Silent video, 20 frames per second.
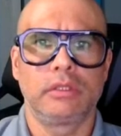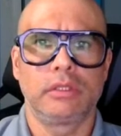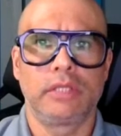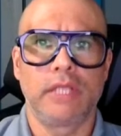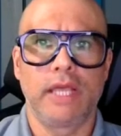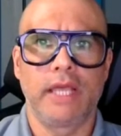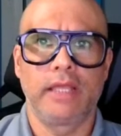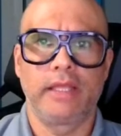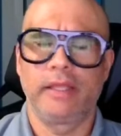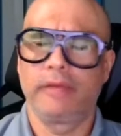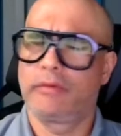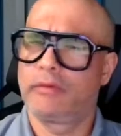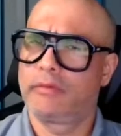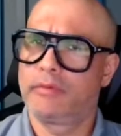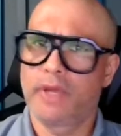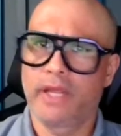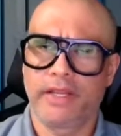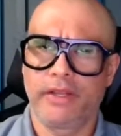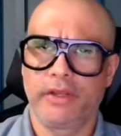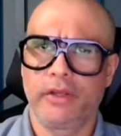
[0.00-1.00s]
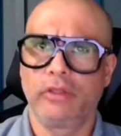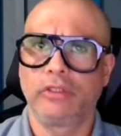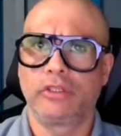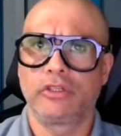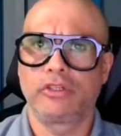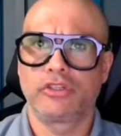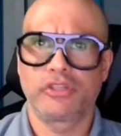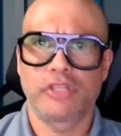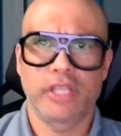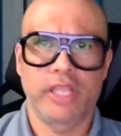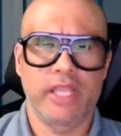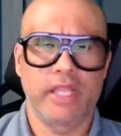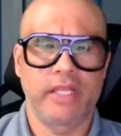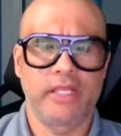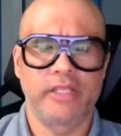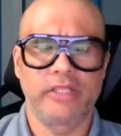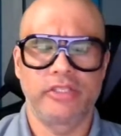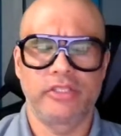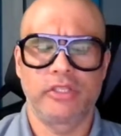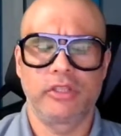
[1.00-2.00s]
that everybody
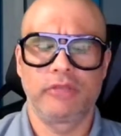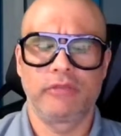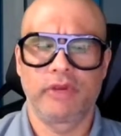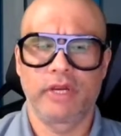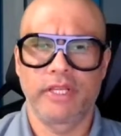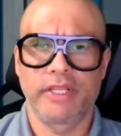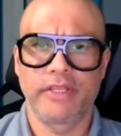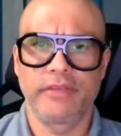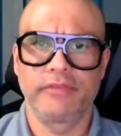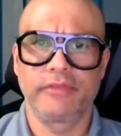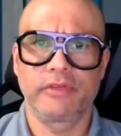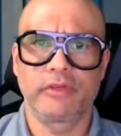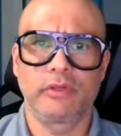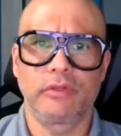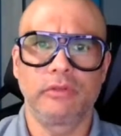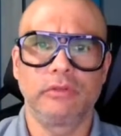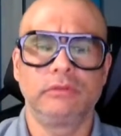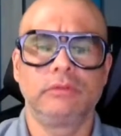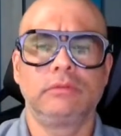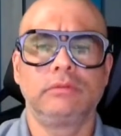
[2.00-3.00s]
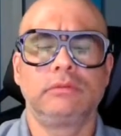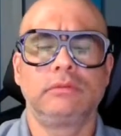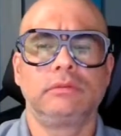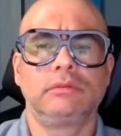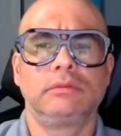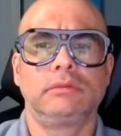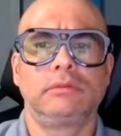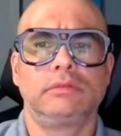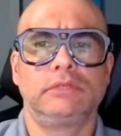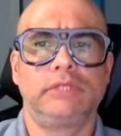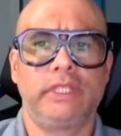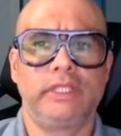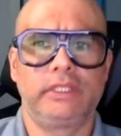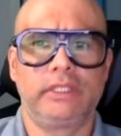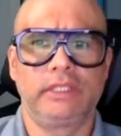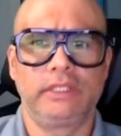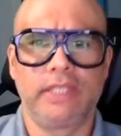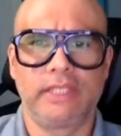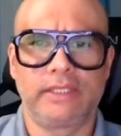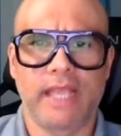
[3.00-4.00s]
understands and it's not very difficult.
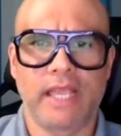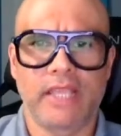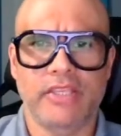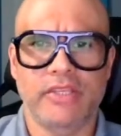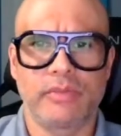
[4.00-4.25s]
The